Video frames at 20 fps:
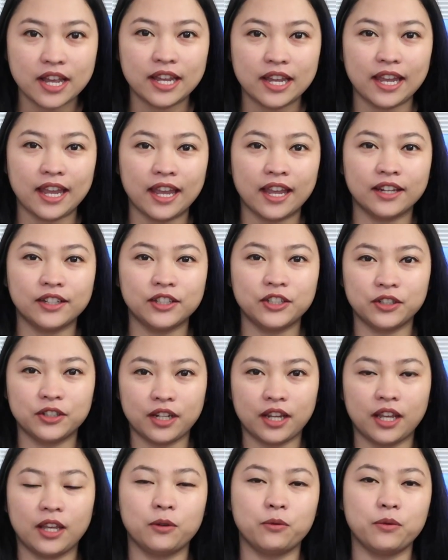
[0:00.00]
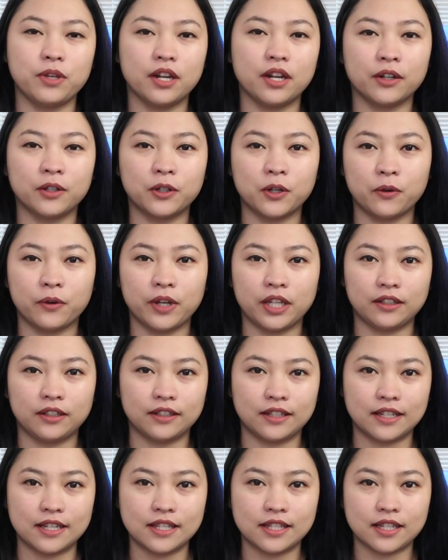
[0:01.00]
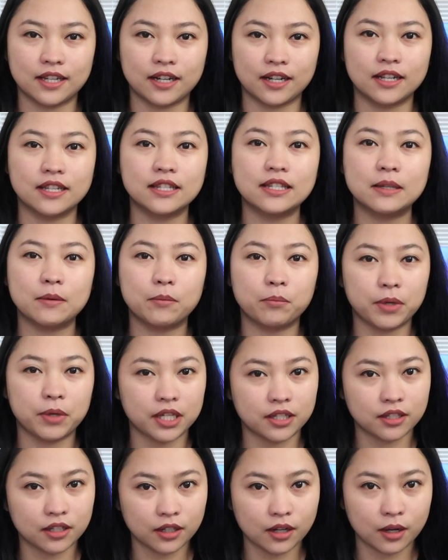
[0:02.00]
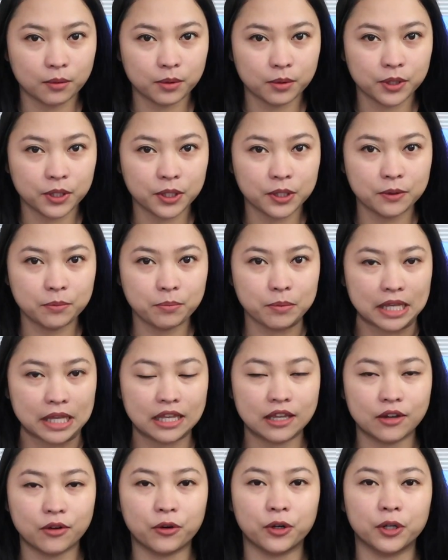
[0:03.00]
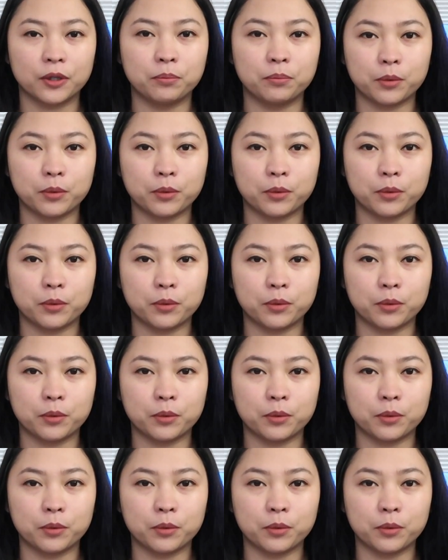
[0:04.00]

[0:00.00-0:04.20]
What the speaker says: and today we are going to discuss PGWP or